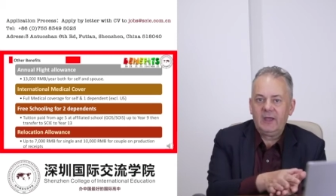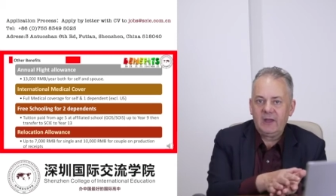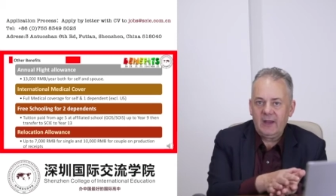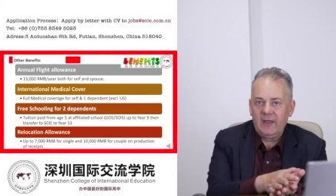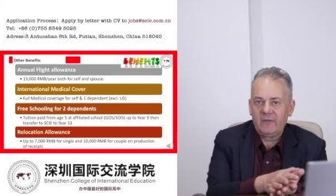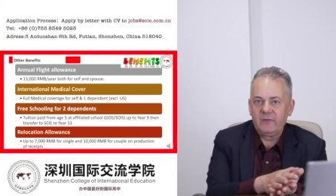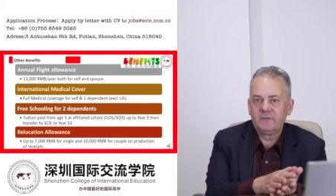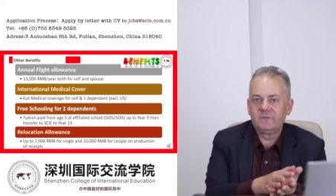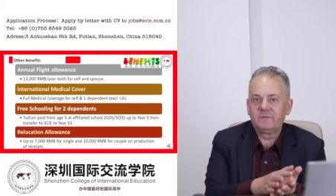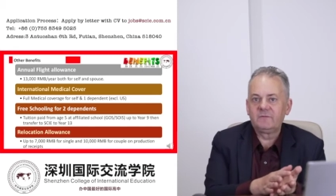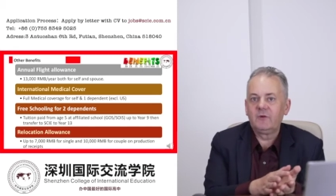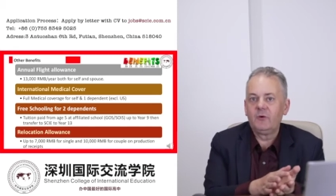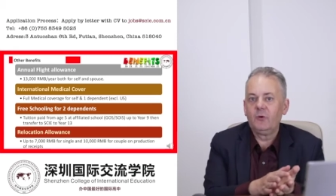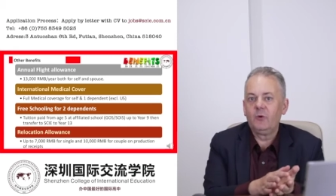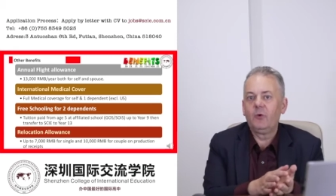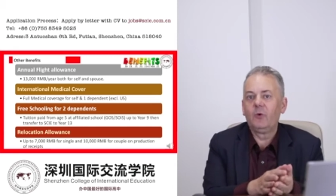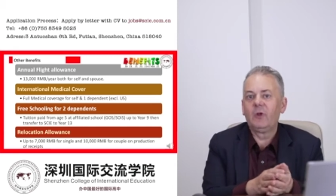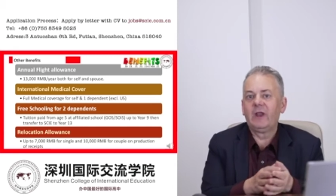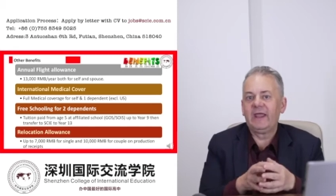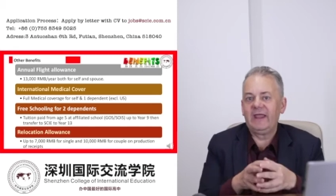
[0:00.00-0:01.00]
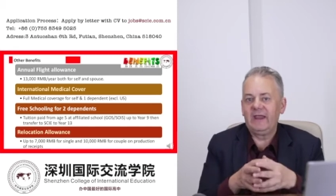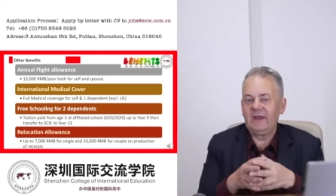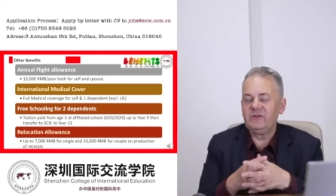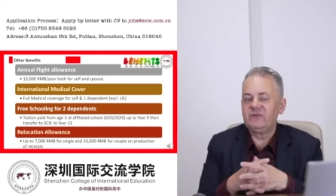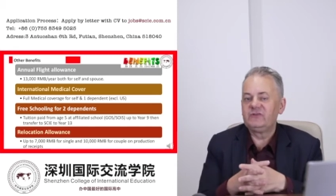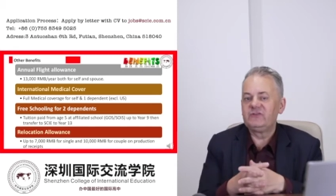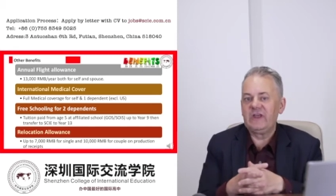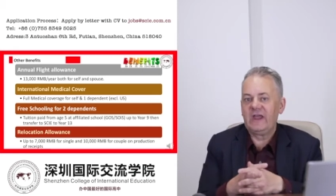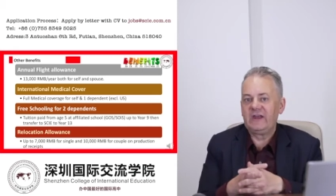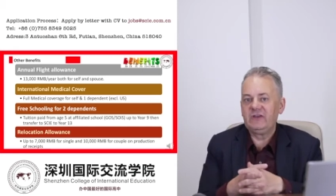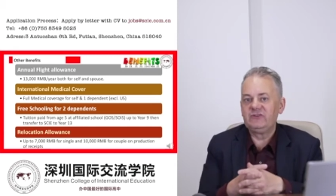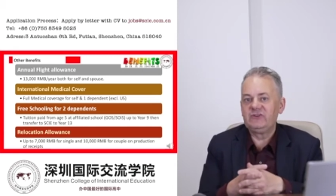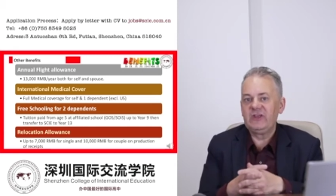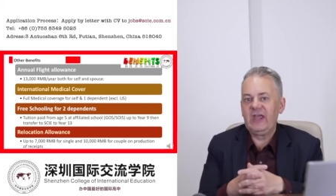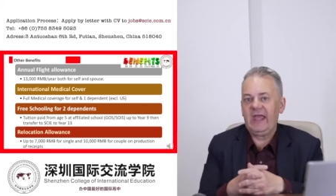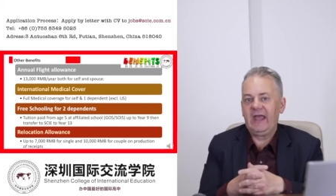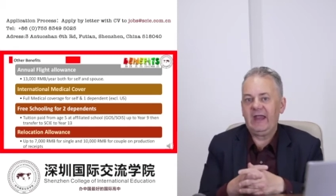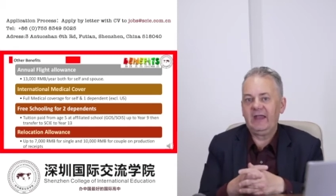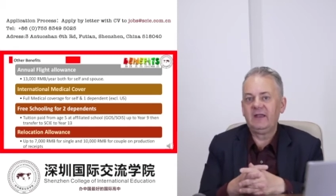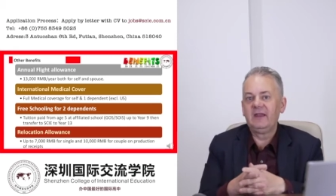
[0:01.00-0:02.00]
another school in
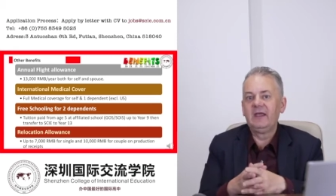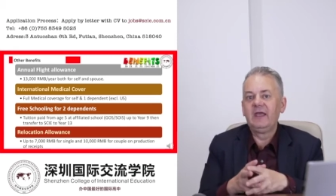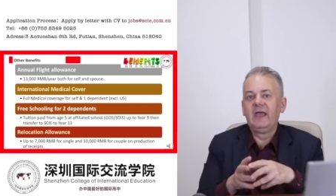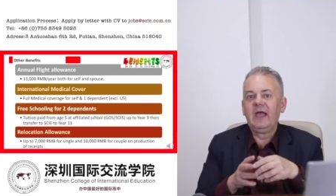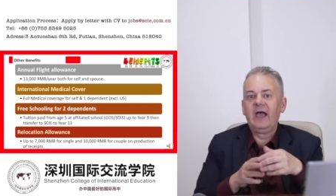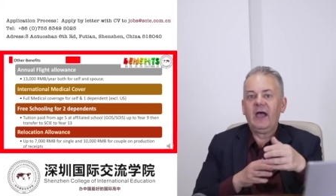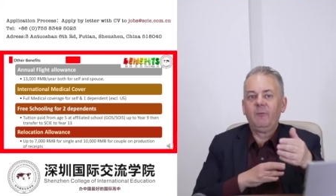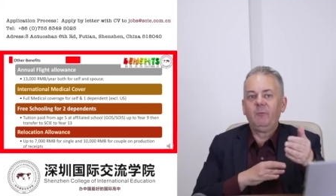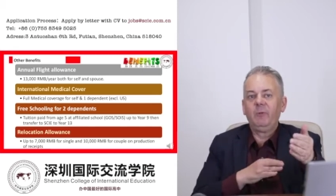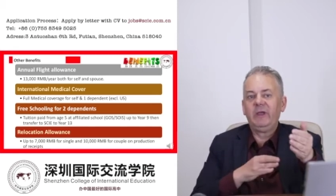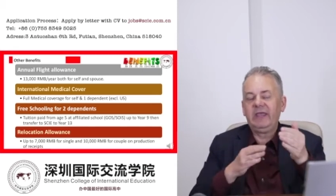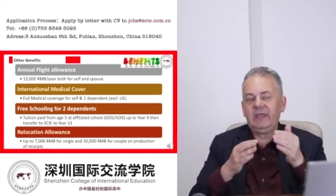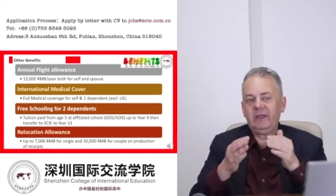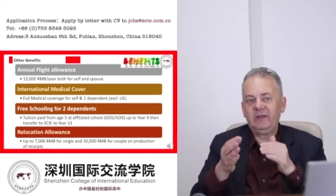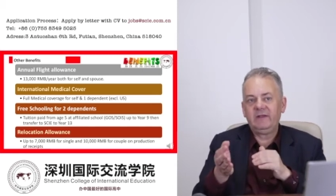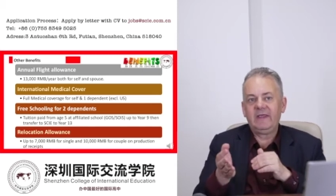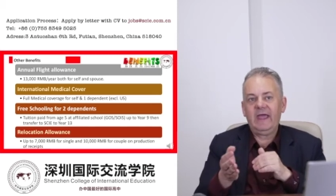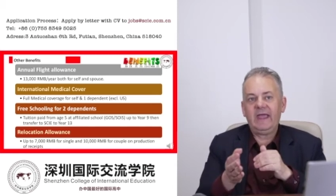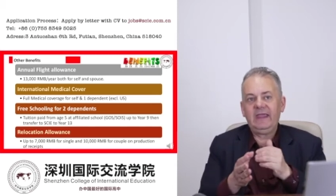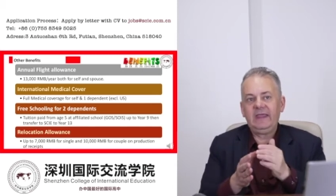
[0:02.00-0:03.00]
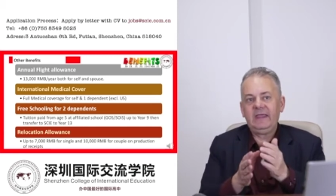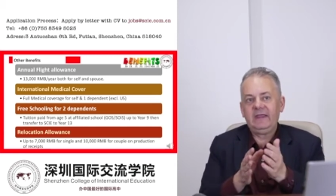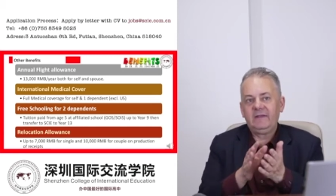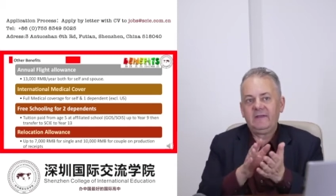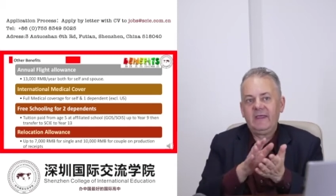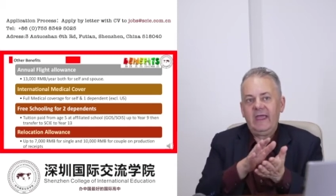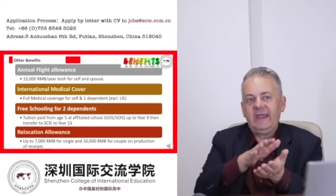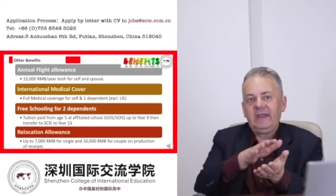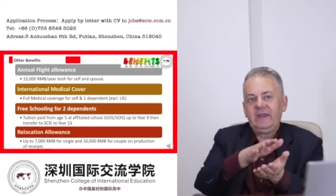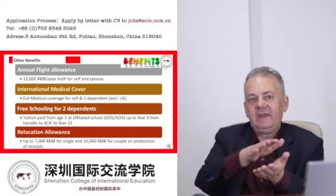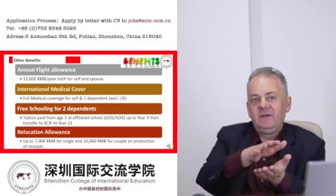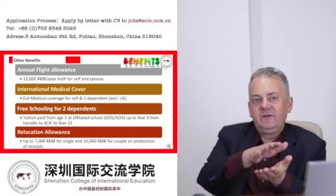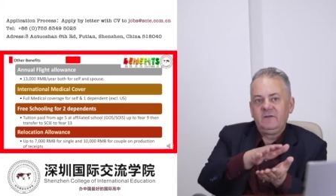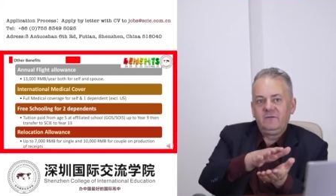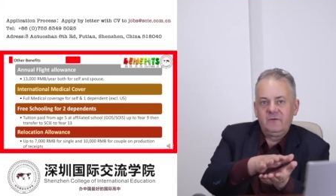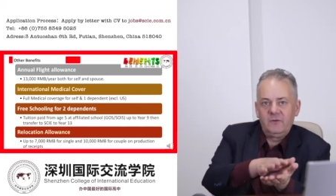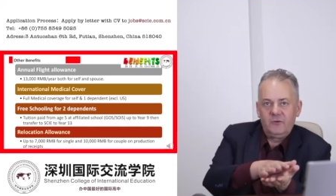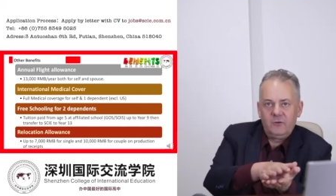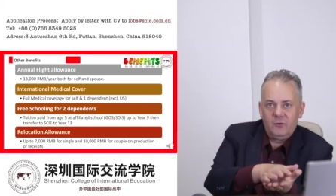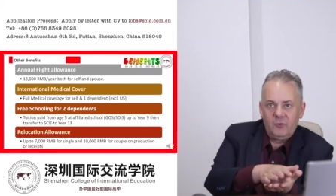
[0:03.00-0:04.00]
Shenzhen, and they
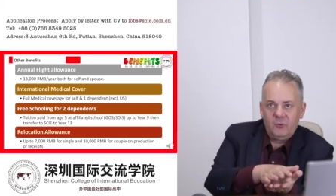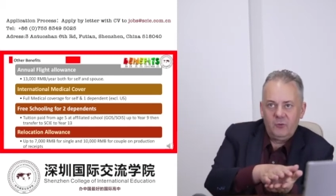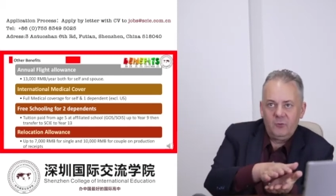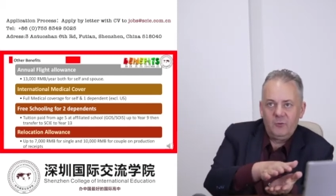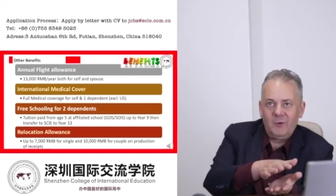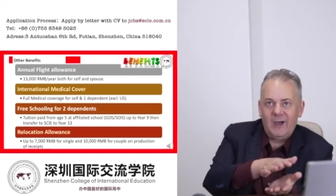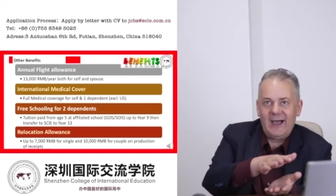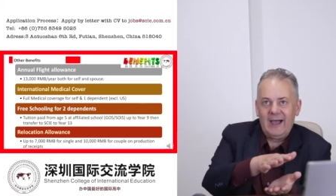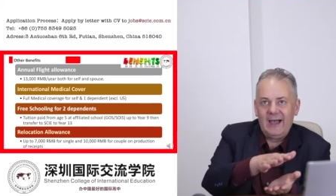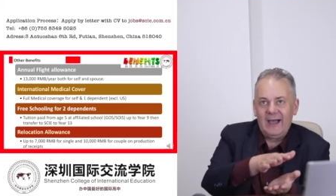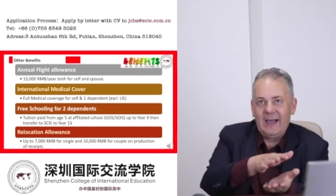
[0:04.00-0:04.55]
do